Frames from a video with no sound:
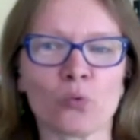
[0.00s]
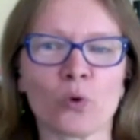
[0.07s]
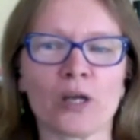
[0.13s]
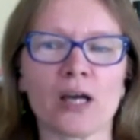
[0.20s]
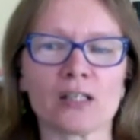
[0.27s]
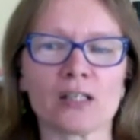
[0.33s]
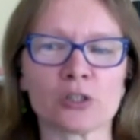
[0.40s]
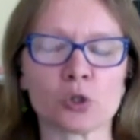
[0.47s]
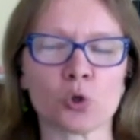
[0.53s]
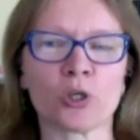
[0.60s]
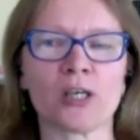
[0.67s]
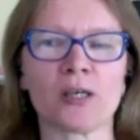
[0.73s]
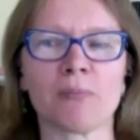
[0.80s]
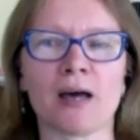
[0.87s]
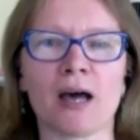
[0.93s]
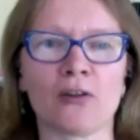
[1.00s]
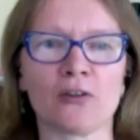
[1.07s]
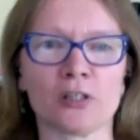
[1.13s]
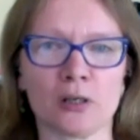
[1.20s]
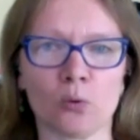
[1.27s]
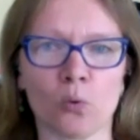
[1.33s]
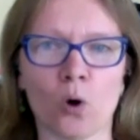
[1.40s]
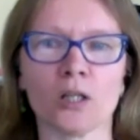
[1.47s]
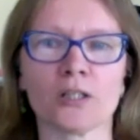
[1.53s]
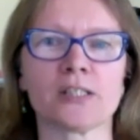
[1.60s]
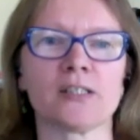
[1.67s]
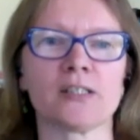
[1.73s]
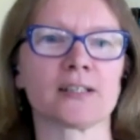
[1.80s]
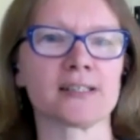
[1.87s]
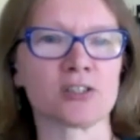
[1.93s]
we are talking about the quality
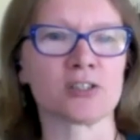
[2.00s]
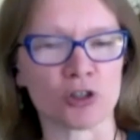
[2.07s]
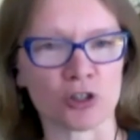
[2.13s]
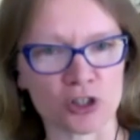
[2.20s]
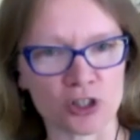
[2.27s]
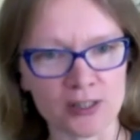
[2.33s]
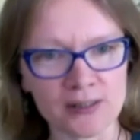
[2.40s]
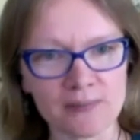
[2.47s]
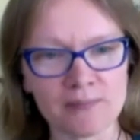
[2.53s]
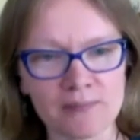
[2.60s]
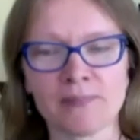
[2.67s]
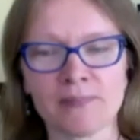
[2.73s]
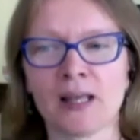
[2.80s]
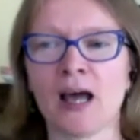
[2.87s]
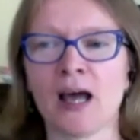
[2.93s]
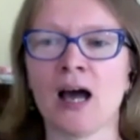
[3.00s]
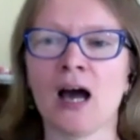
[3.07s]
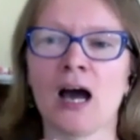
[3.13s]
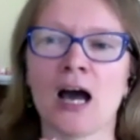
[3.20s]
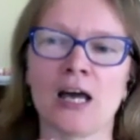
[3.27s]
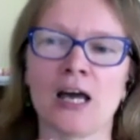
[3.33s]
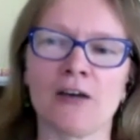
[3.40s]
in construction. I've